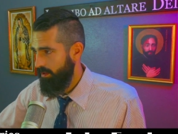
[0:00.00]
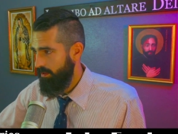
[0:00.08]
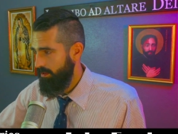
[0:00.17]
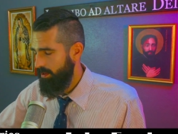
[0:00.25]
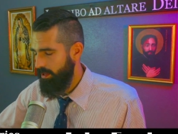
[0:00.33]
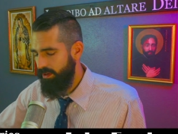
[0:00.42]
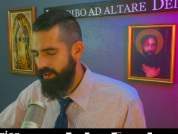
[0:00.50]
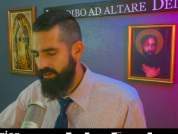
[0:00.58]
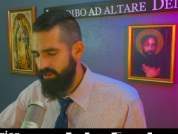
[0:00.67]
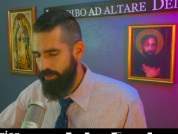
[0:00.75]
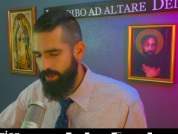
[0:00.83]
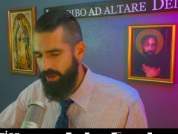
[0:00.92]
In his
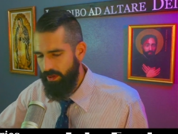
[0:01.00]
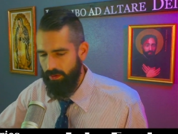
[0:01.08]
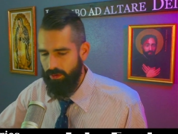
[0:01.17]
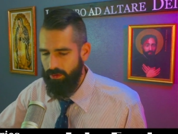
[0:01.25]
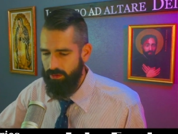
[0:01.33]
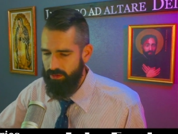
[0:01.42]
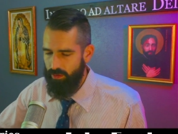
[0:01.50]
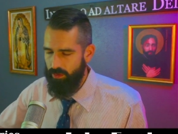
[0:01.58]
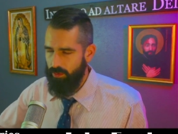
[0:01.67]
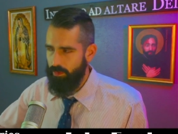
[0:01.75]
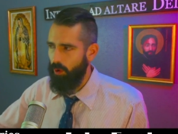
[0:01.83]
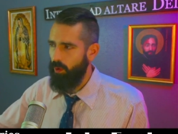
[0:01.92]
appeal to the
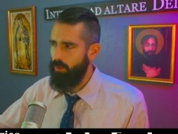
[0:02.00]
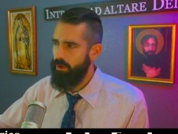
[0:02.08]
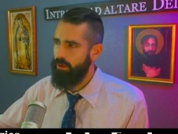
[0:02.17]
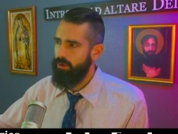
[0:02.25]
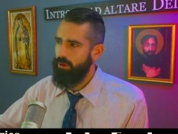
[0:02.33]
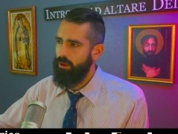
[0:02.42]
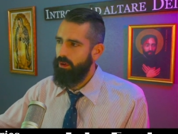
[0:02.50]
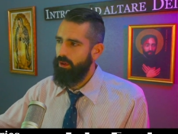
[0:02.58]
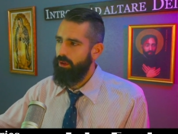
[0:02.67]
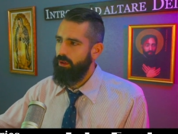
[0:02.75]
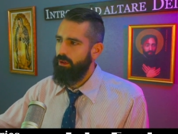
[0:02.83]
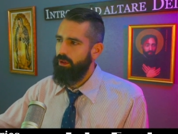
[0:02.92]
Pope,
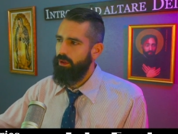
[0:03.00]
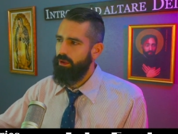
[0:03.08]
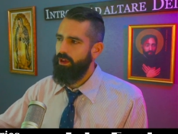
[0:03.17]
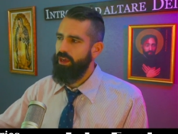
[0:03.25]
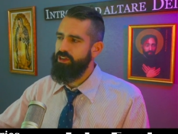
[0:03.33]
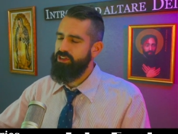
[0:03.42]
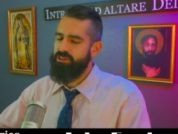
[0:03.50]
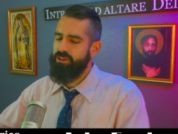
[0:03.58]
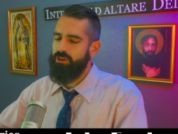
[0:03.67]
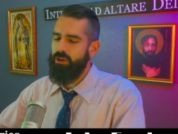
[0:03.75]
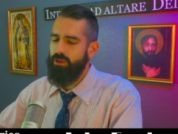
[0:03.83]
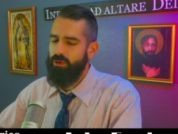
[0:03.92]
Ignatius
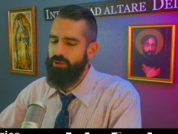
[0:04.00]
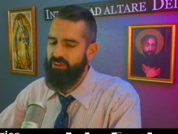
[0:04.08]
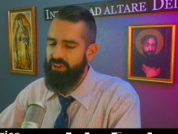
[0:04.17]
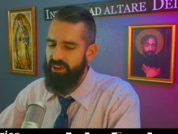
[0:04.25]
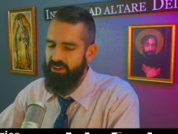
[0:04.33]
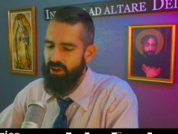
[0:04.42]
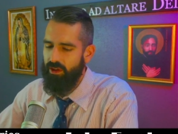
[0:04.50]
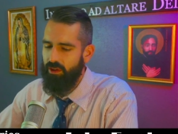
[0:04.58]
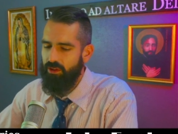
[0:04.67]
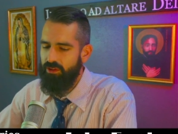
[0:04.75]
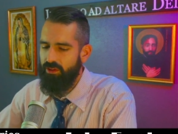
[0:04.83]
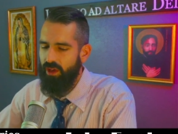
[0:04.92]
includes
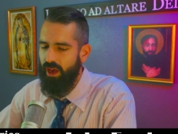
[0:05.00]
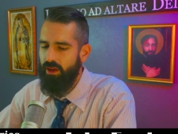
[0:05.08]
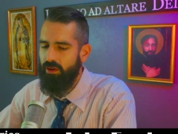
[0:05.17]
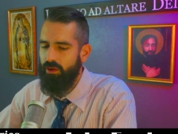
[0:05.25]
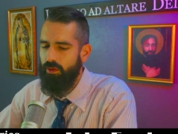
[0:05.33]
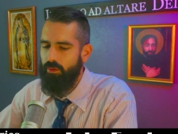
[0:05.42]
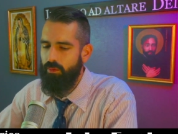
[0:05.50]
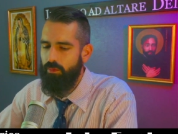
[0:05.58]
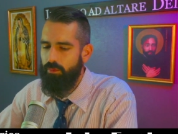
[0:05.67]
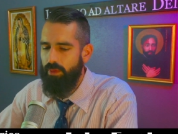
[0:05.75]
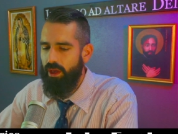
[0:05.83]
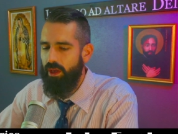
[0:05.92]
details that
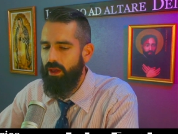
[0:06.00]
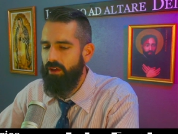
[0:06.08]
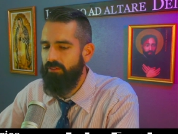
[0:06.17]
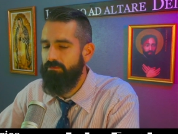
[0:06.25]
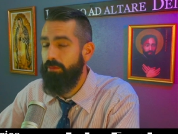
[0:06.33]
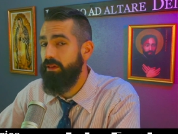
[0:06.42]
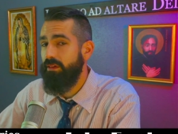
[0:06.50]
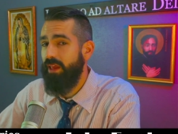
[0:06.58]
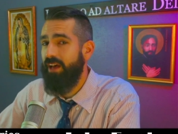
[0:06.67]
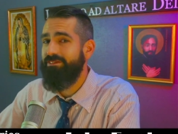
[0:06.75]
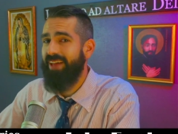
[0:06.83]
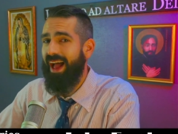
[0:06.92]
may have been
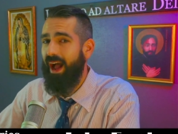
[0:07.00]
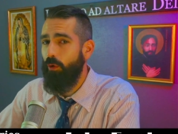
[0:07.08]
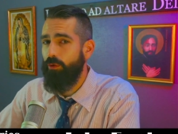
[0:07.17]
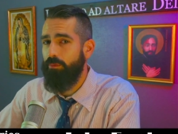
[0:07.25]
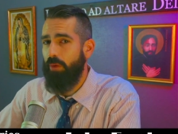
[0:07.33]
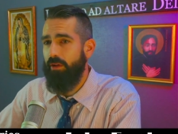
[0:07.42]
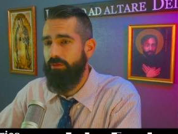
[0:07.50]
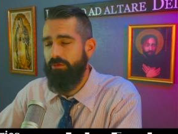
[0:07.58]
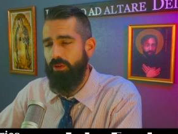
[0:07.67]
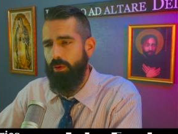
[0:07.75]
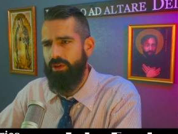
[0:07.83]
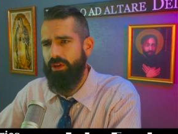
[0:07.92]
left out by
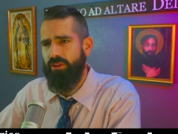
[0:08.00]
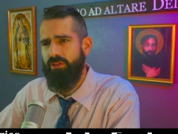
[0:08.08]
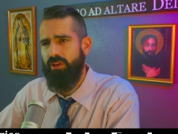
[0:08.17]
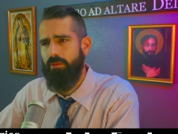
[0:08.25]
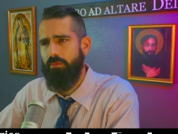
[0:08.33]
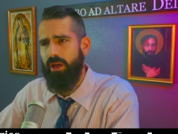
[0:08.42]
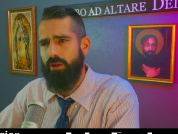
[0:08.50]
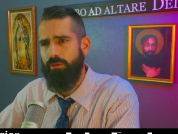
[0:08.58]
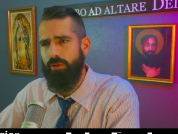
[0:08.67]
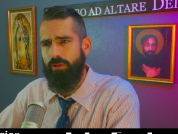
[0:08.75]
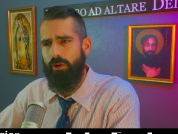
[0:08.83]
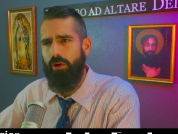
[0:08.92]
Photius and Michael
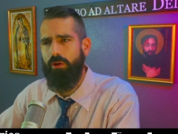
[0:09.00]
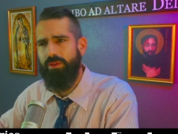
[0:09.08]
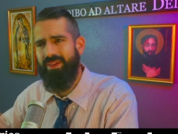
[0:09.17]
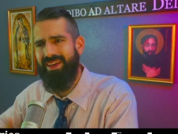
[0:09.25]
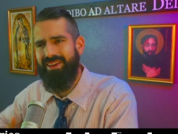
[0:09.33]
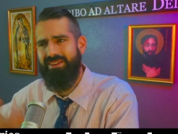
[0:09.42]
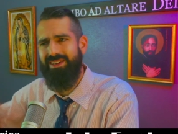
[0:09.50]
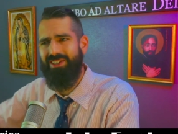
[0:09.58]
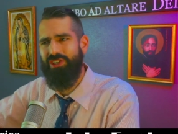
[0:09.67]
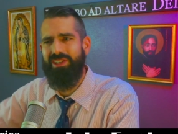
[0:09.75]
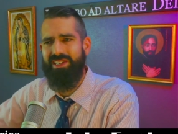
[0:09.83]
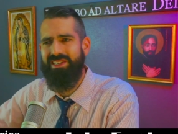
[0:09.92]
III when they
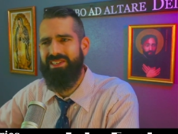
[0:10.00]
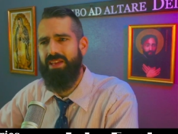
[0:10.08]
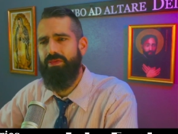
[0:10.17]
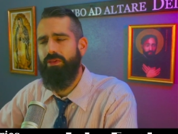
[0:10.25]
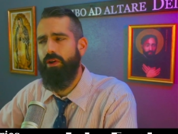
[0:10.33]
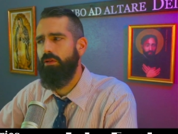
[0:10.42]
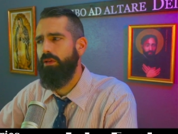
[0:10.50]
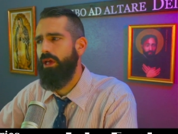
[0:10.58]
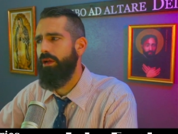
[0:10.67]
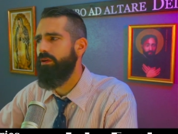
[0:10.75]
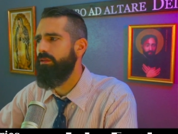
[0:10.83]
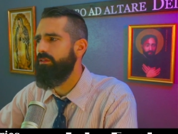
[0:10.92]
initially sent their
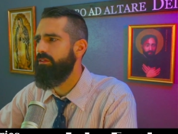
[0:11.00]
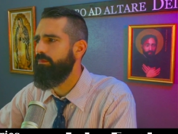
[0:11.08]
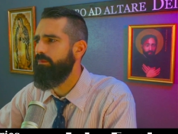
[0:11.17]
letters.